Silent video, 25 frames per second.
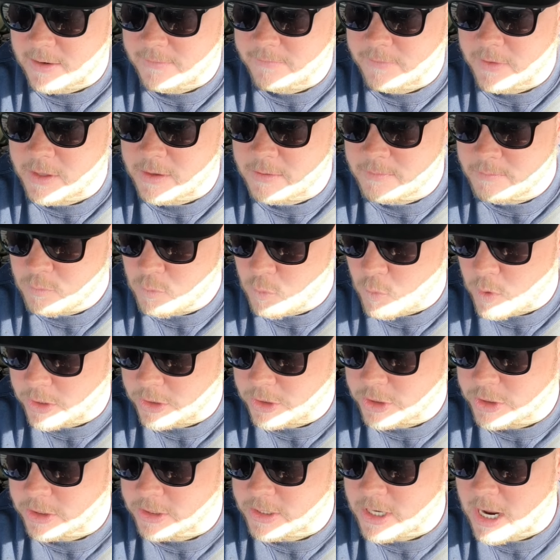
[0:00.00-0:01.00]
of them,
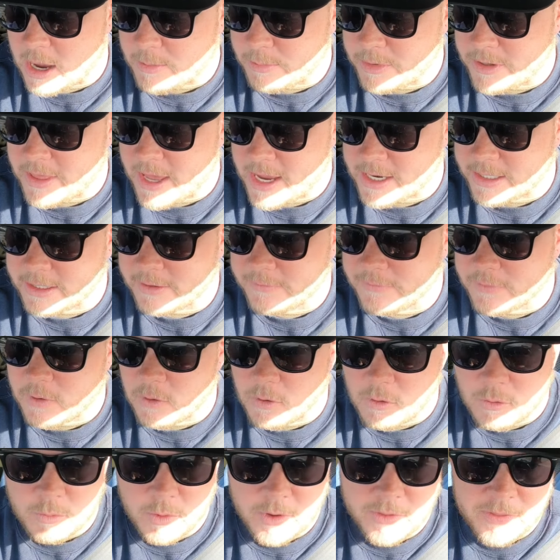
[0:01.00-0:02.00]
which should not be that
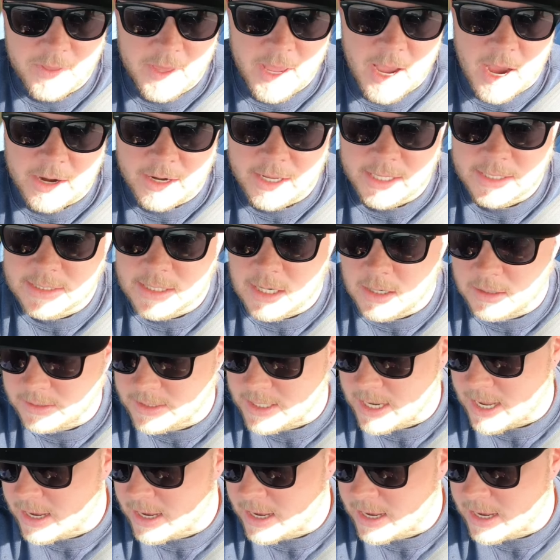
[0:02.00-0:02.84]
difficult with the onX Hunt